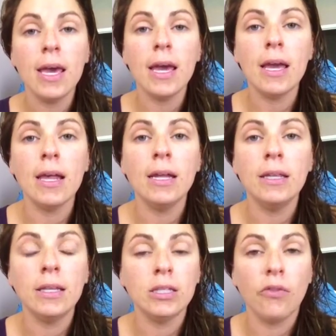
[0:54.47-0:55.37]
in
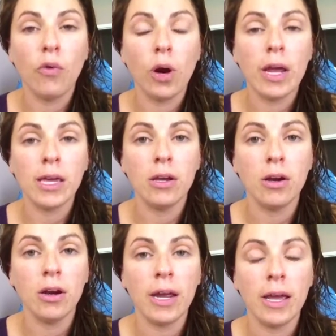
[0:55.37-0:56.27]
the Sephora
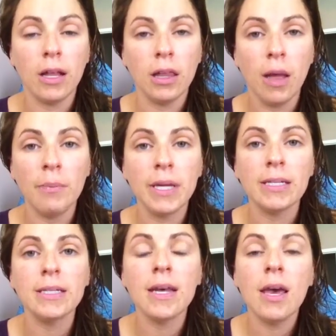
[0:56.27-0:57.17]
here in
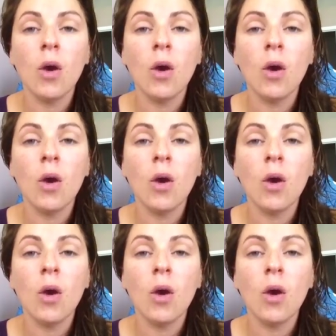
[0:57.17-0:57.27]
Columbus.